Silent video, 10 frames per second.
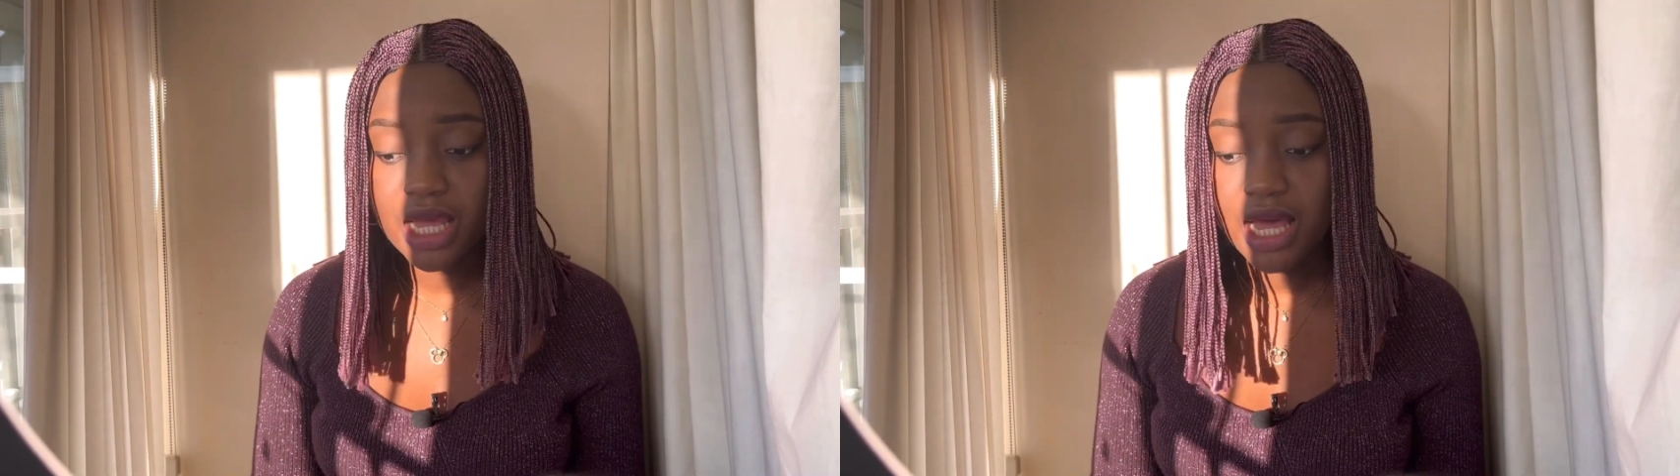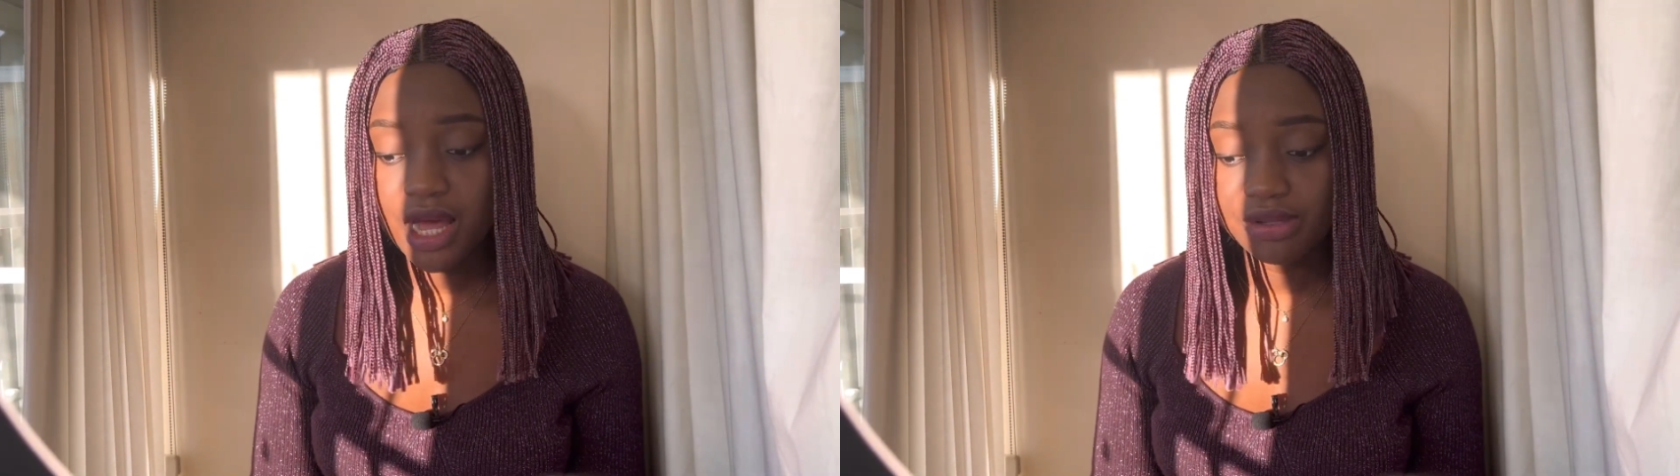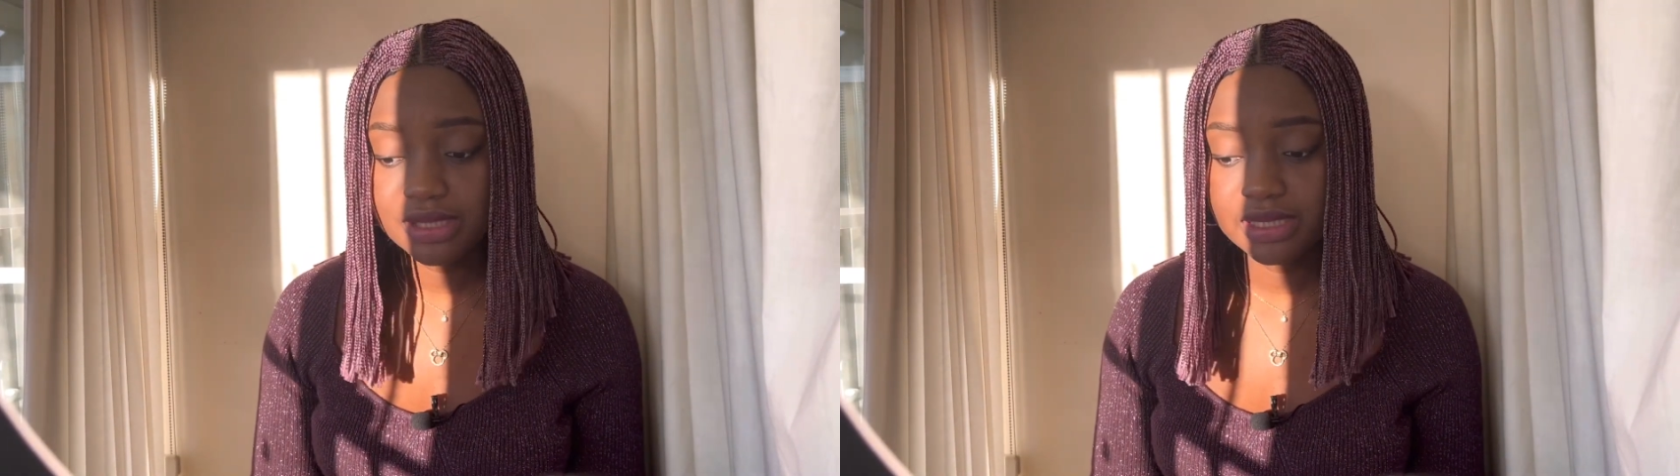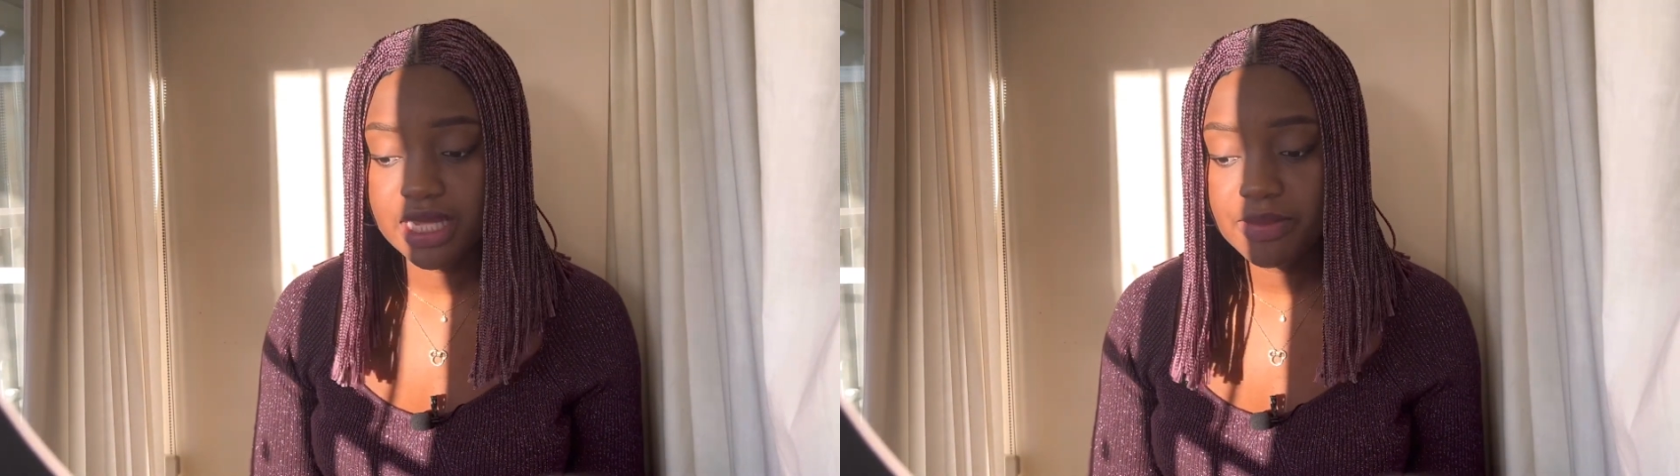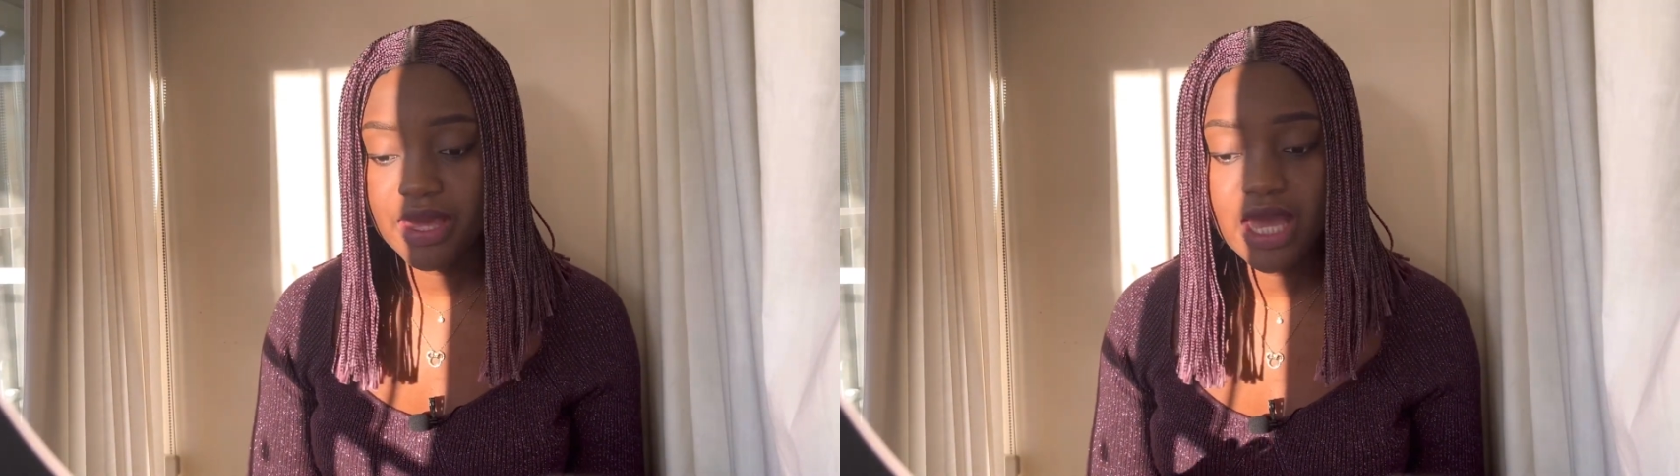Health
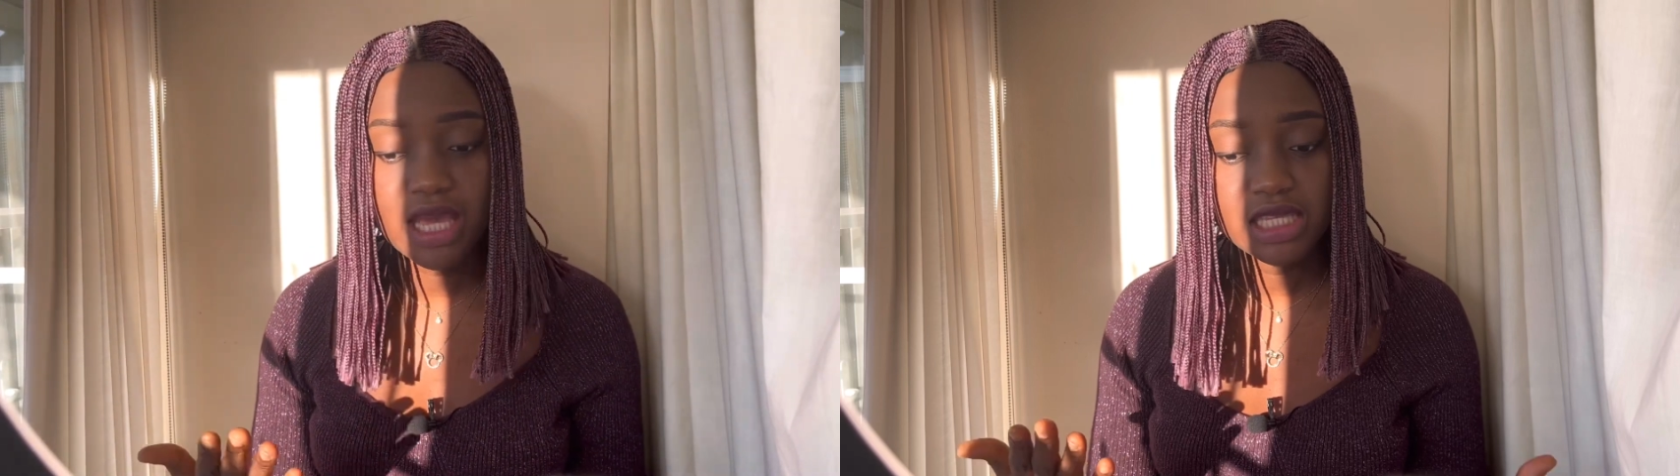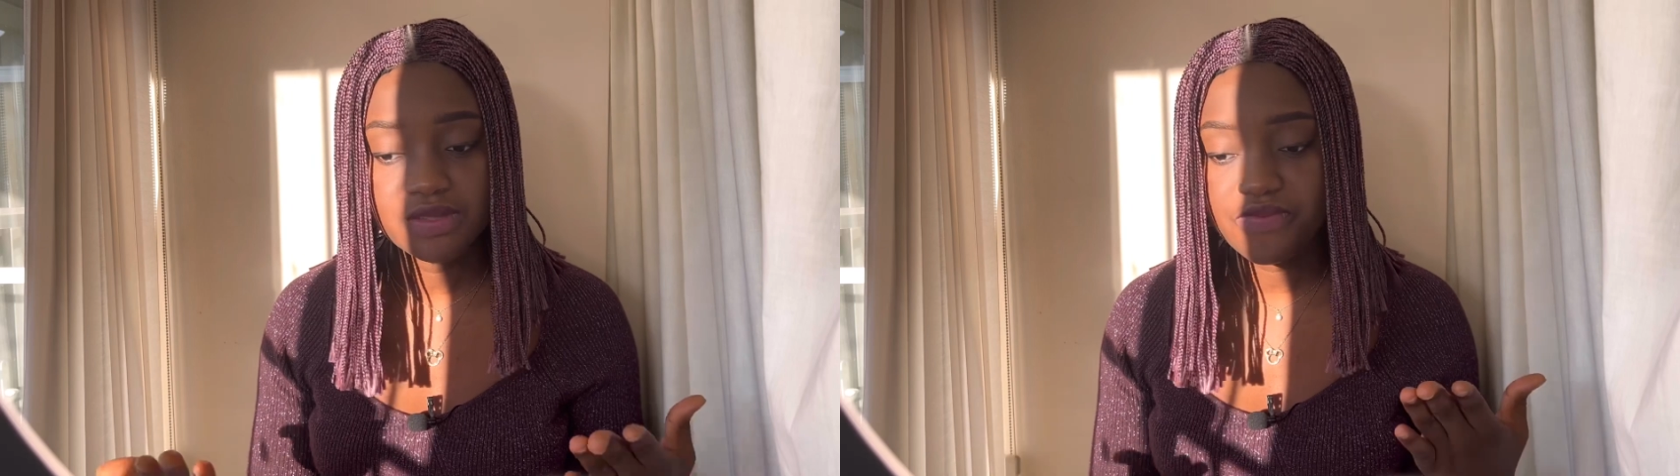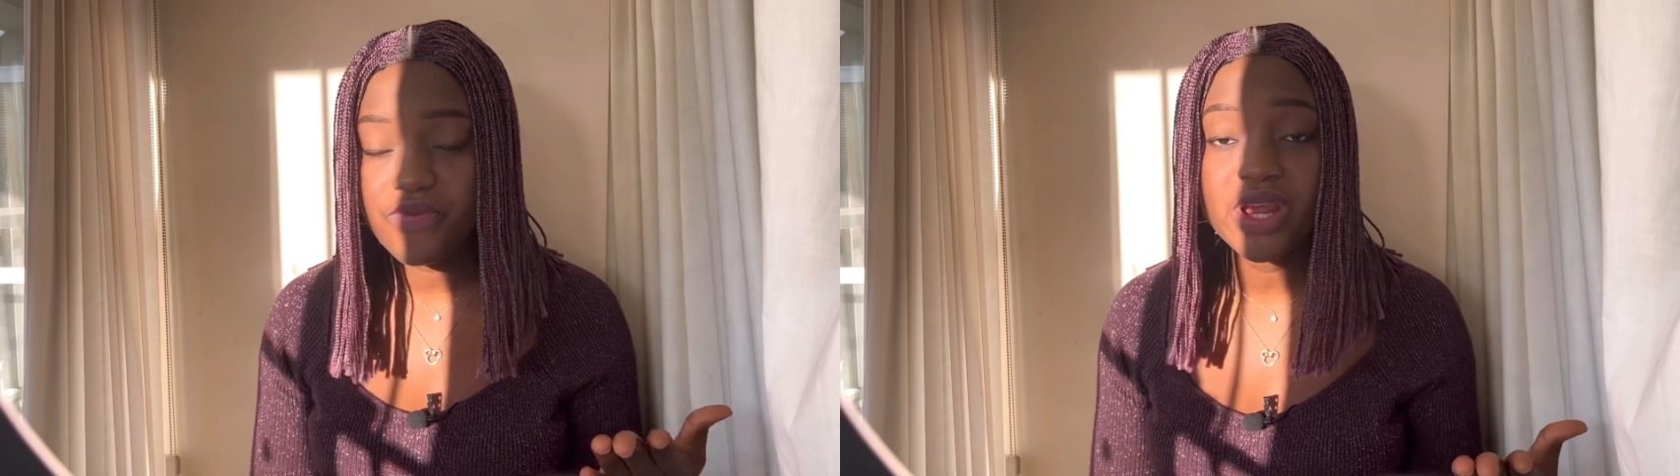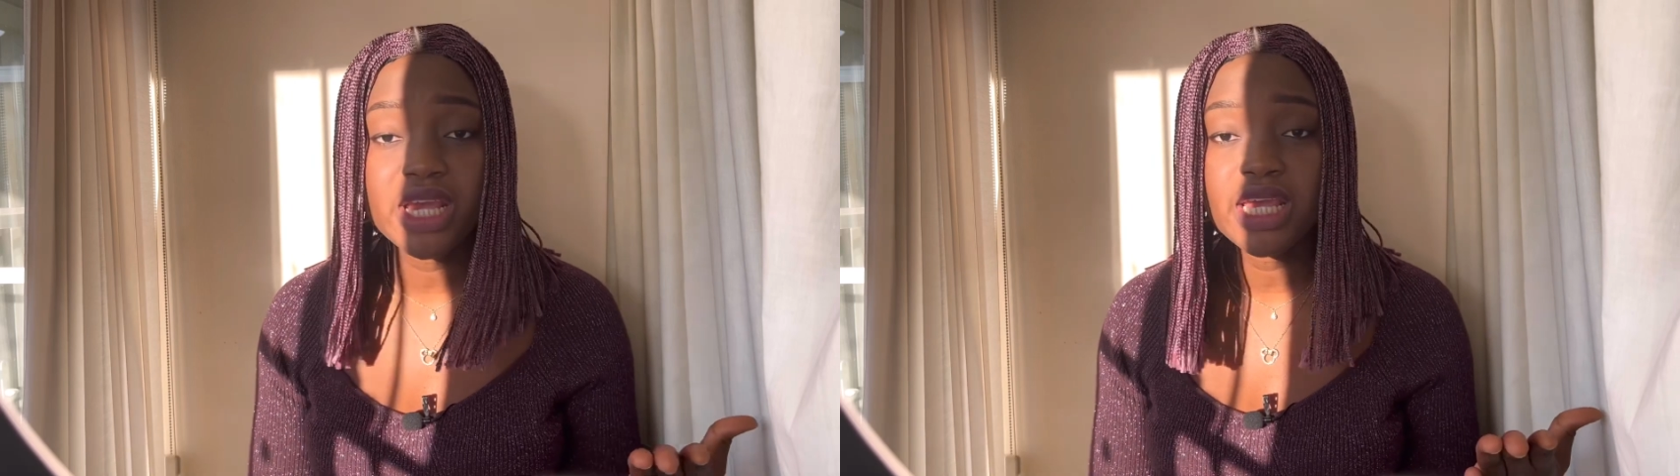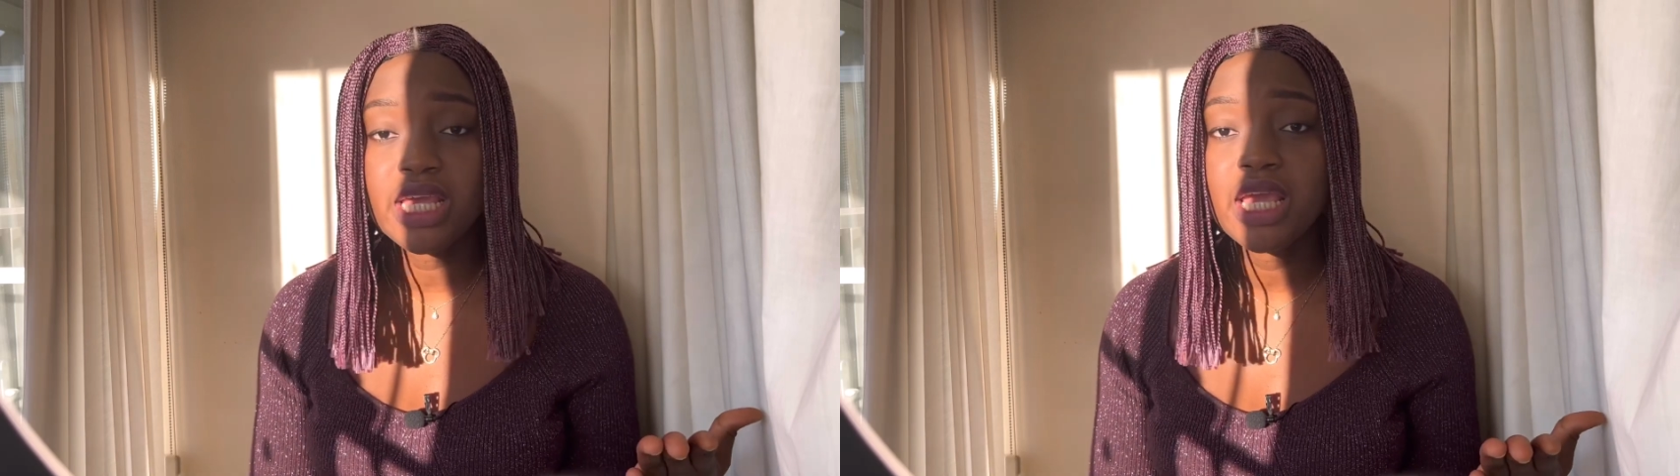system here is
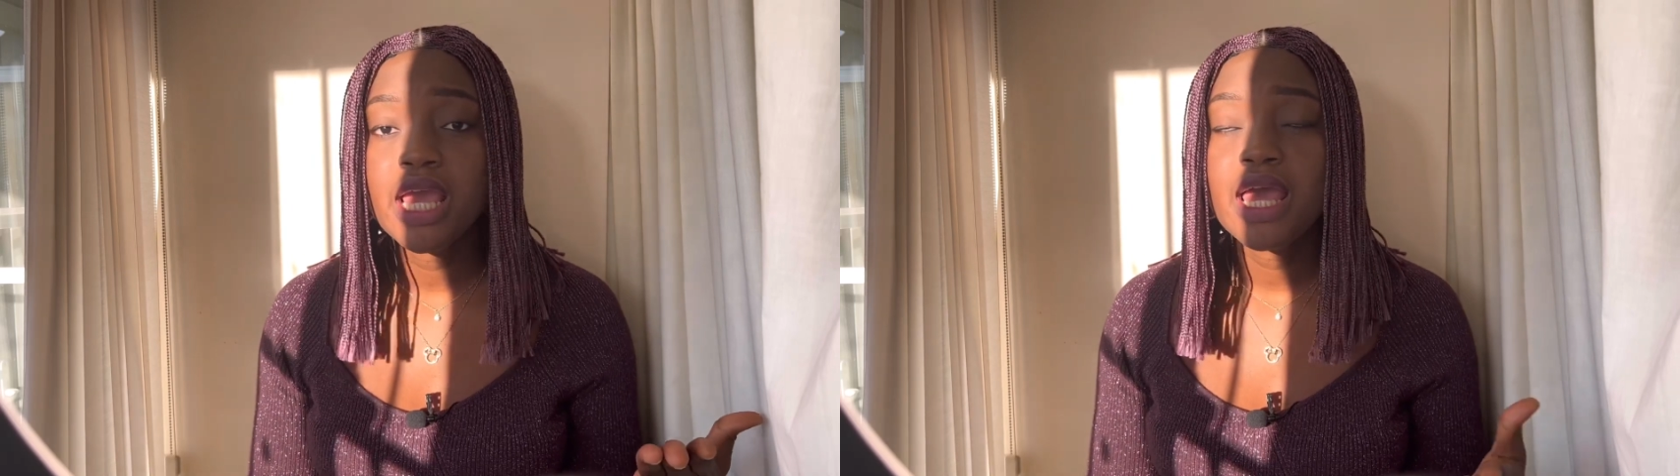free,